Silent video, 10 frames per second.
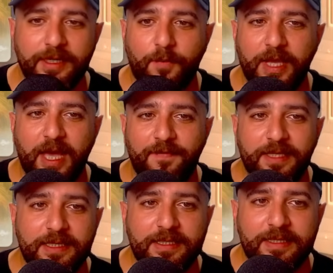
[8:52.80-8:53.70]
now we have
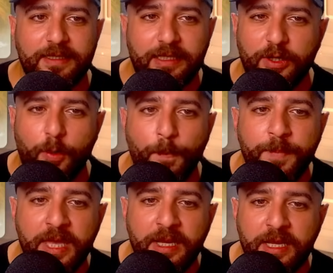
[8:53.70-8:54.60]
this,
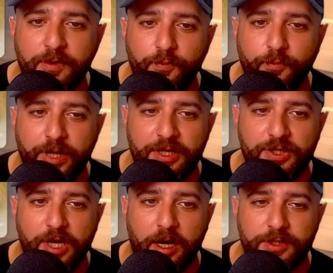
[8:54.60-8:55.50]
mini
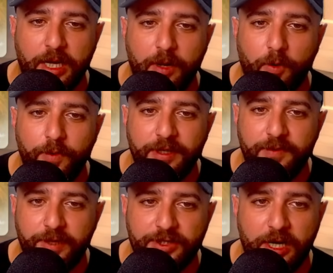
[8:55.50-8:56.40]
recharge. I already
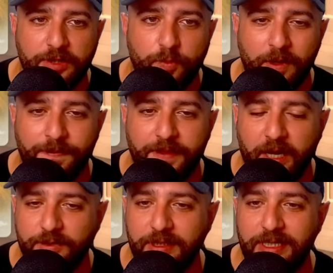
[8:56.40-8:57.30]
recharge
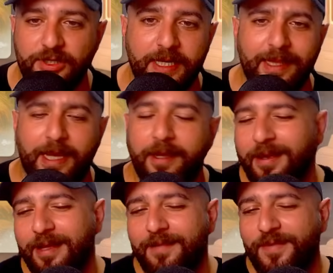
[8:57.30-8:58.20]
1000 each day. Like,
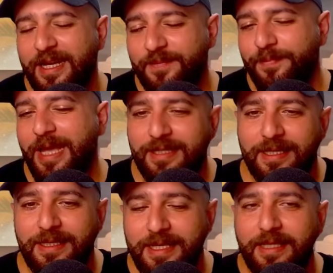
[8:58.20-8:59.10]
that is
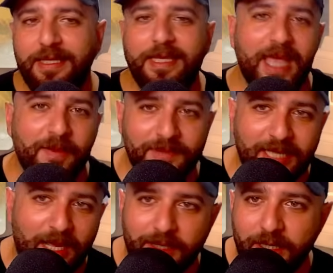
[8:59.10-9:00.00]
basically the game
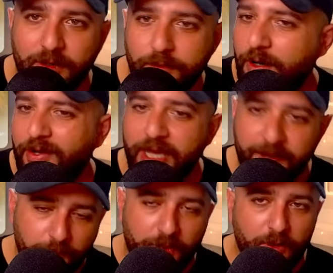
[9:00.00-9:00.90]
telling you, okay,
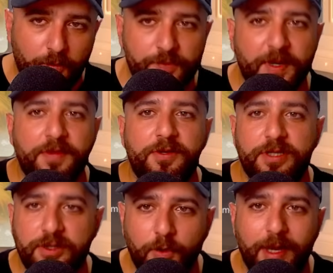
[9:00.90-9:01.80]
if you're a low spender,
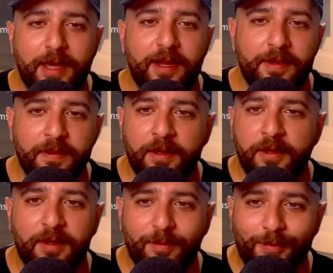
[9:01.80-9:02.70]
just go ahead and
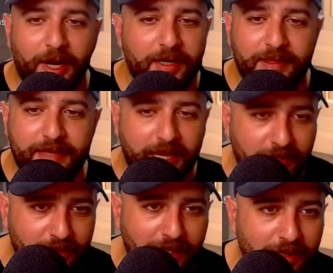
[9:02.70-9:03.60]
buy the
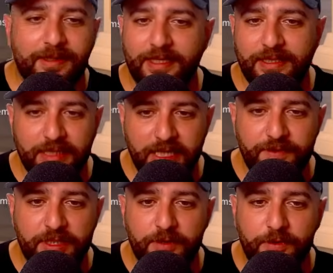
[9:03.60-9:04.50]
daily. This
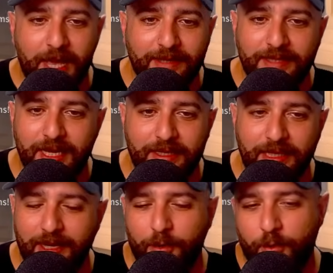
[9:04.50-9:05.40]
gives you exactly like